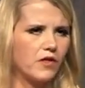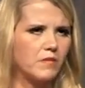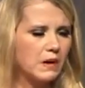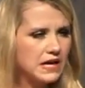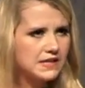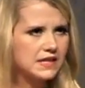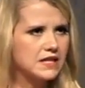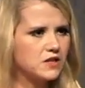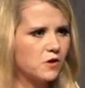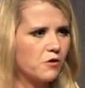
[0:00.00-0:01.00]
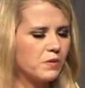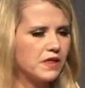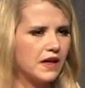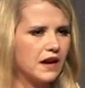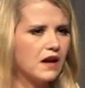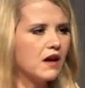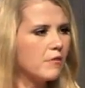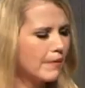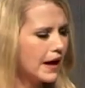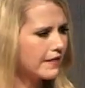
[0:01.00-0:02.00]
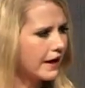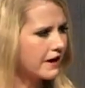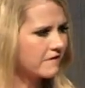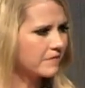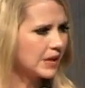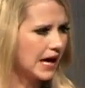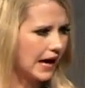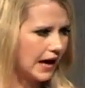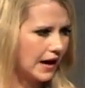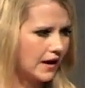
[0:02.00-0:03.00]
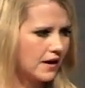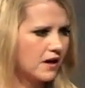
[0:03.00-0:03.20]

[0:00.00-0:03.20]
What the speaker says: They basically told me that my life began